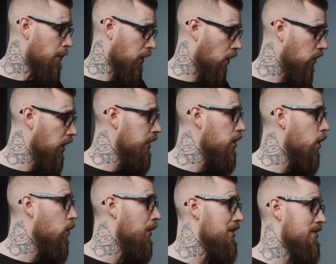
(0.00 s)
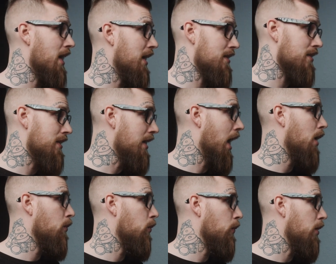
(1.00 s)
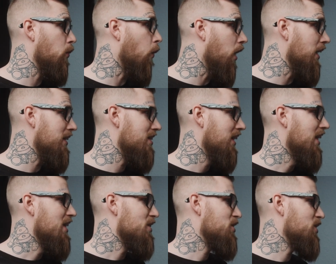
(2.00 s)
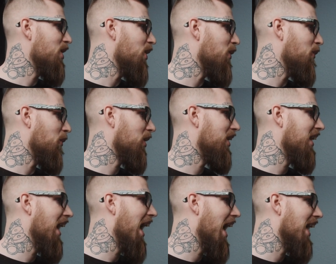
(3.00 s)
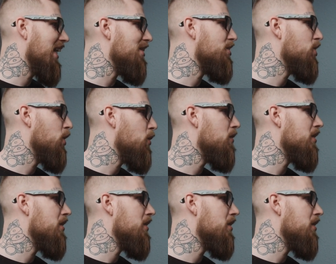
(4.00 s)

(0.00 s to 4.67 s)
but all I know is that is not what we want. So we're gonna add it to